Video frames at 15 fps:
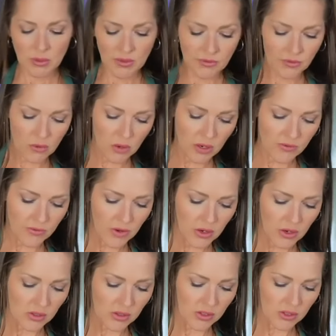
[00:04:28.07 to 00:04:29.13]
with a fork
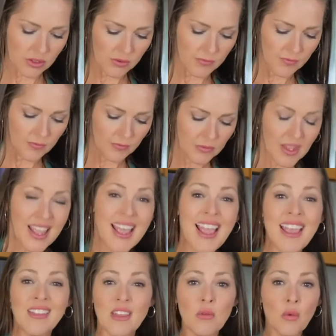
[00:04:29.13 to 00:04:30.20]
first.
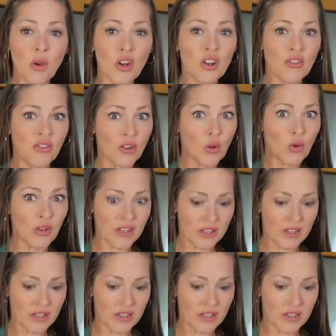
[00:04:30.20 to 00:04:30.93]
And then we're going to fold